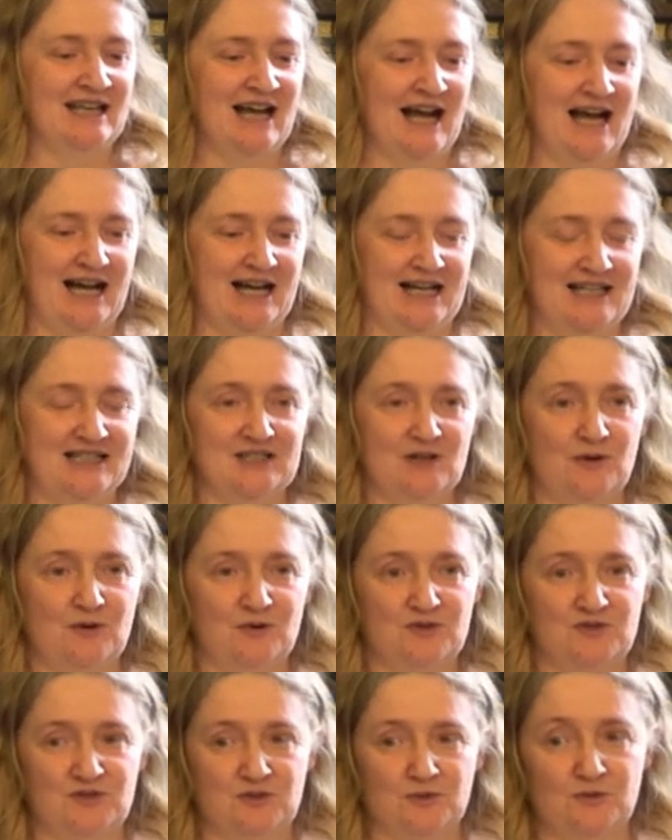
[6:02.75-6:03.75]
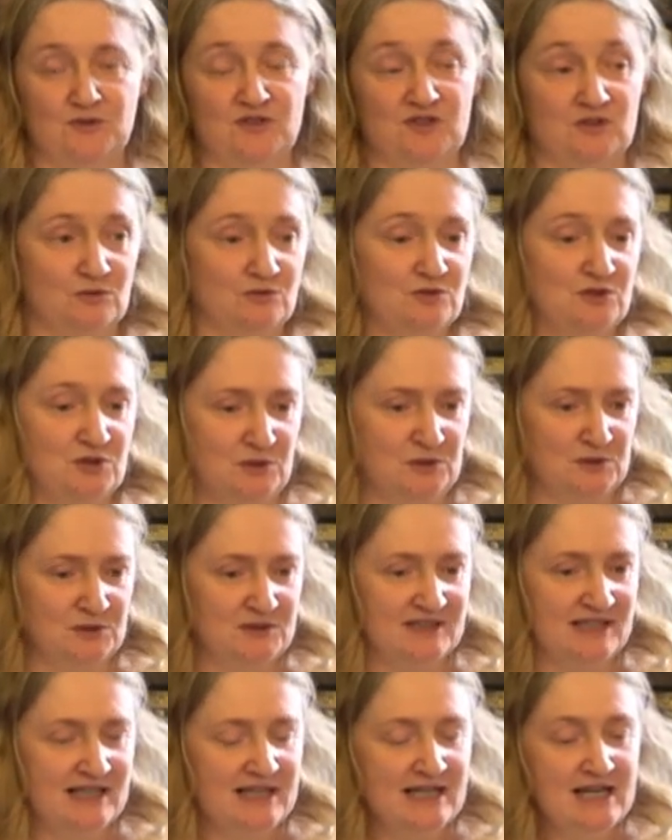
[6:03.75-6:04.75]
and also stone
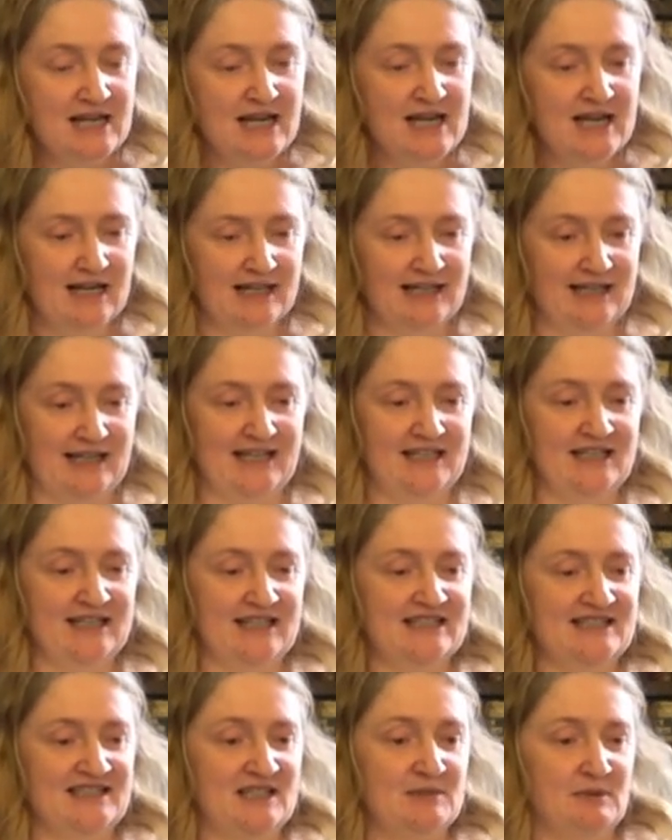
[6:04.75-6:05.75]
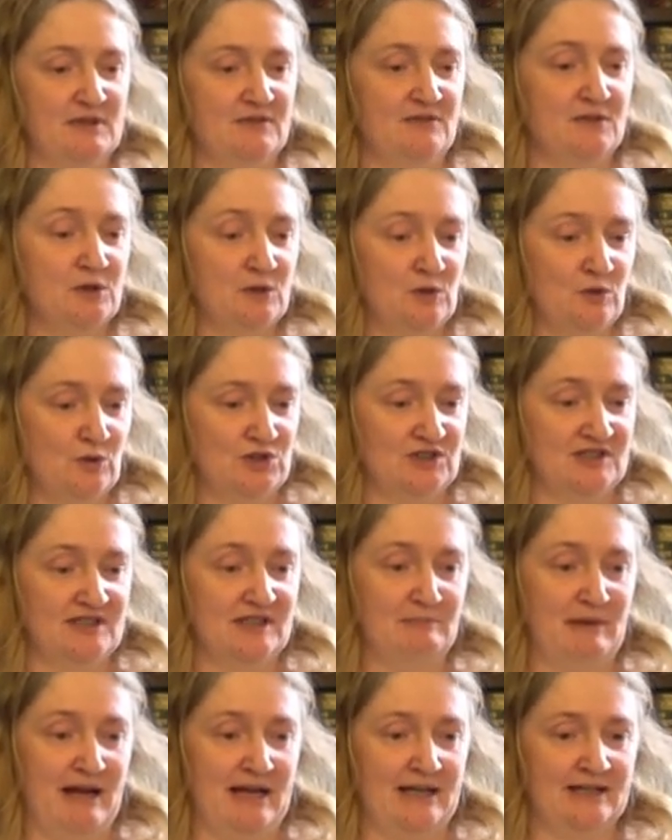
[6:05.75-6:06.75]
tools. And again, you can see one of the enclosures in
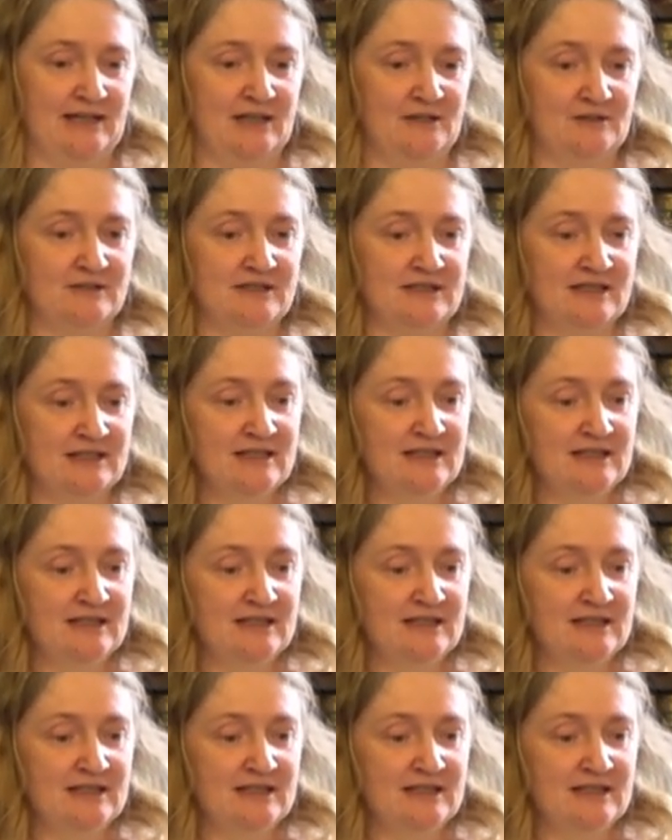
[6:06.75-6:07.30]
the background.